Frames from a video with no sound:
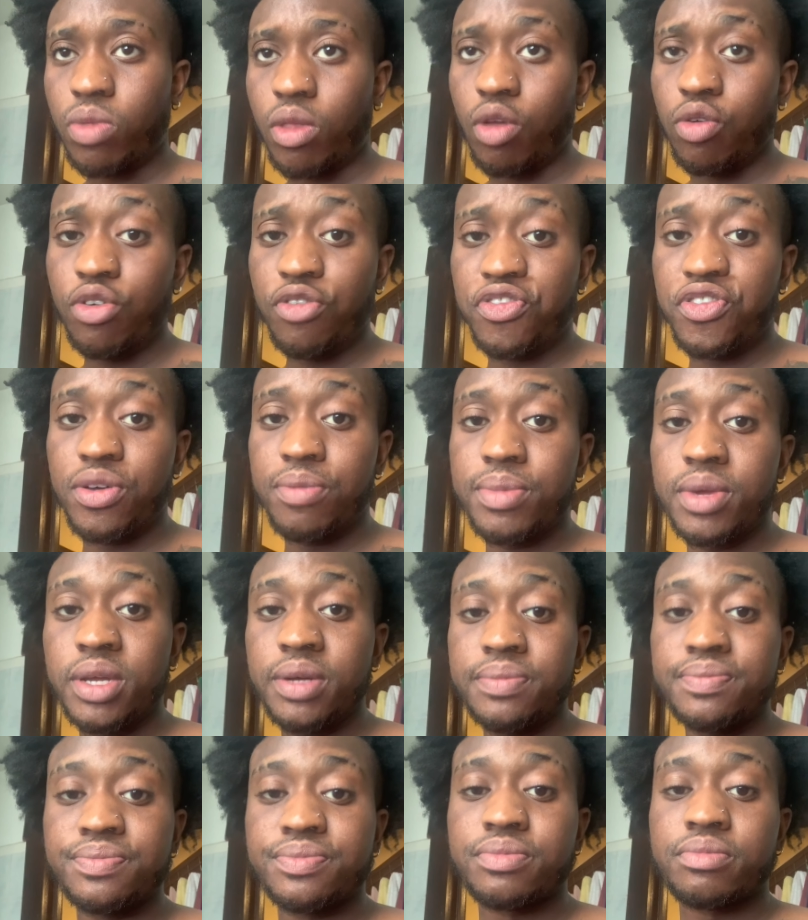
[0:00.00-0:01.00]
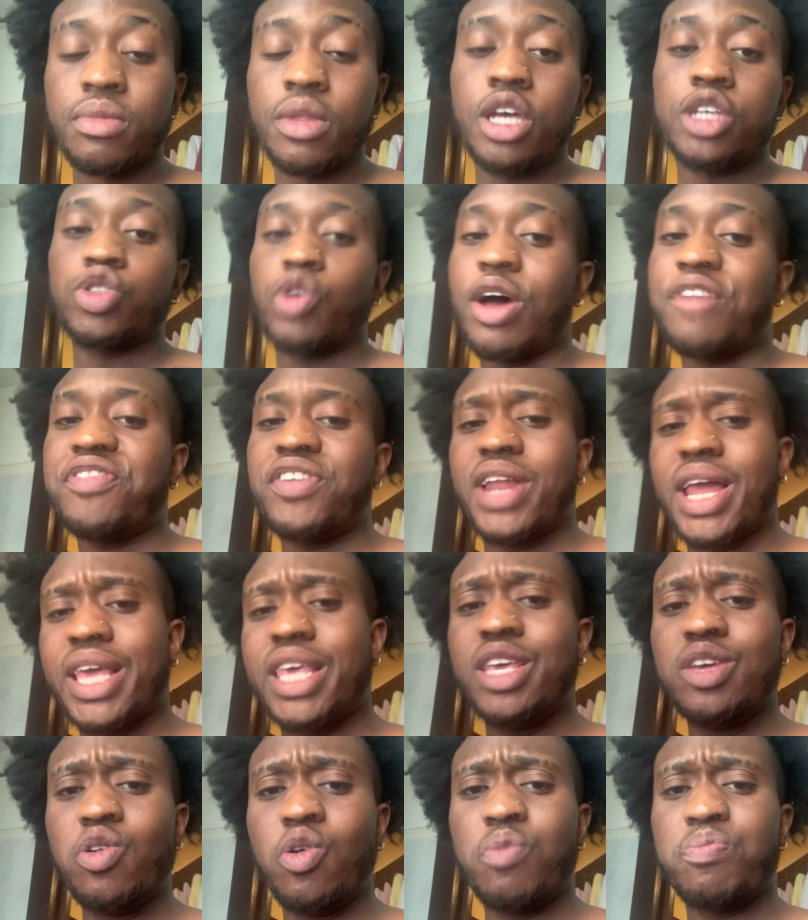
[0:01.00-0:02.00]
You feel me? So I feel like
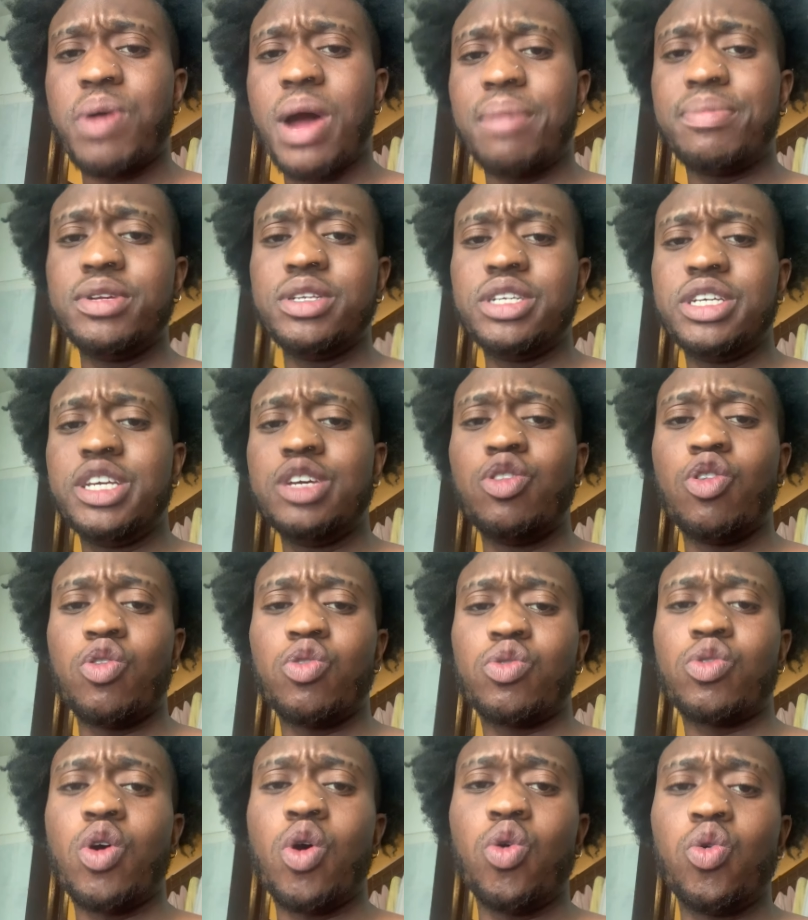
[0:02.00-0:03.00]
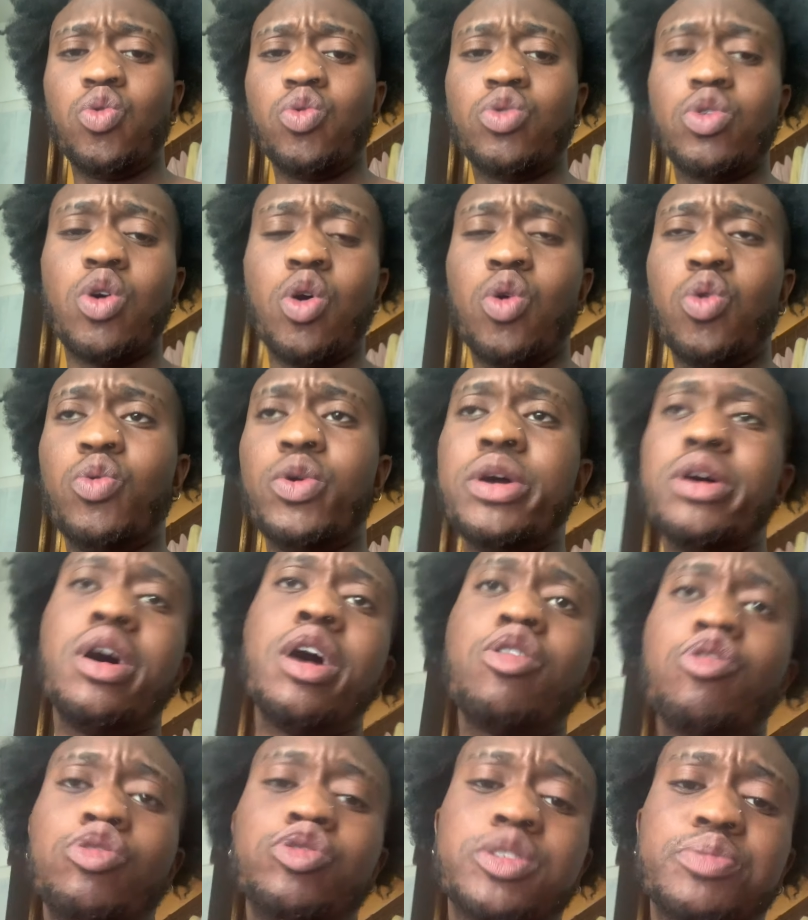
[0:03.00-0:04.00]
he gonna probably he gonna go go with
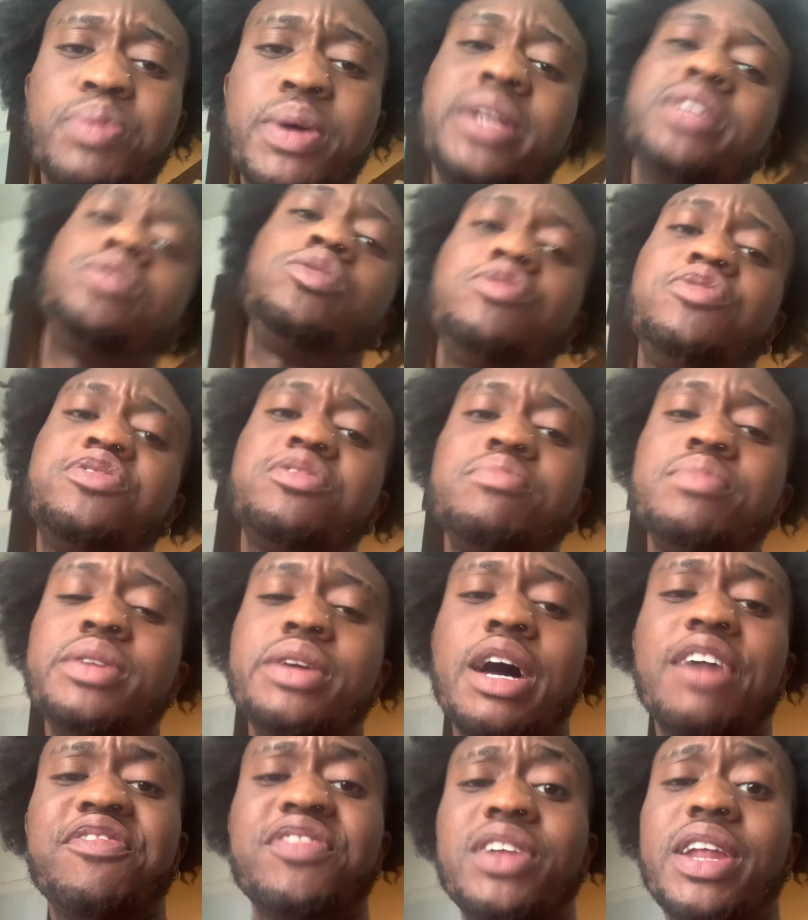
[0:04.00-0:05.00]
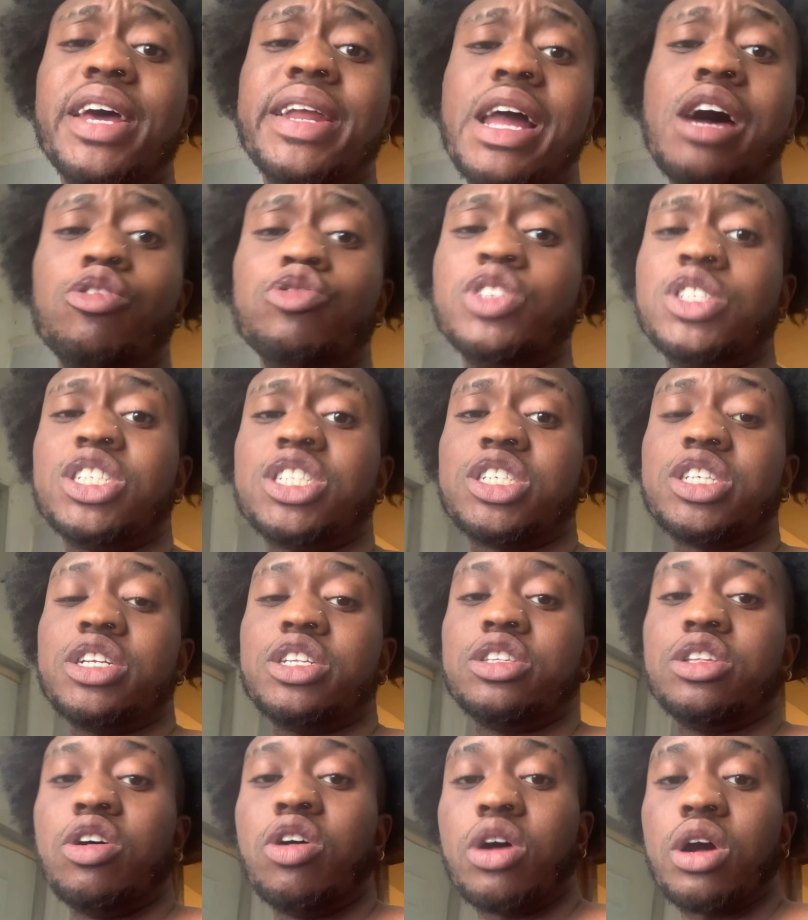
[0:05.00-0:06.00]
Errol Spence. You feel me? I feel like that was just a
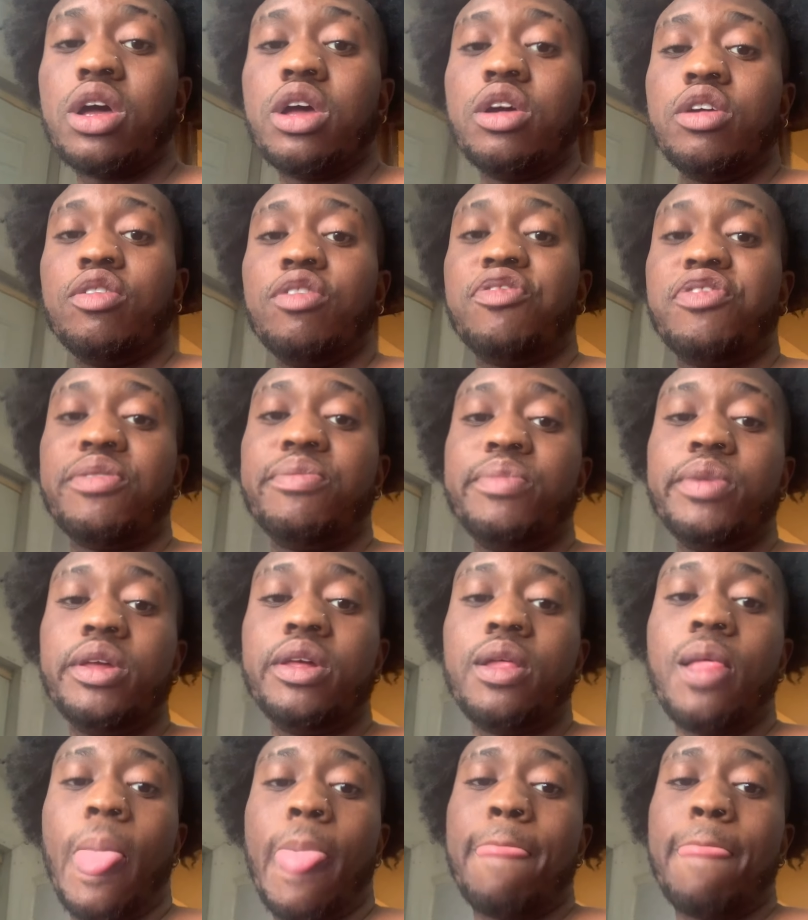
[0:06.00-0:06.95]
duck. You feel me?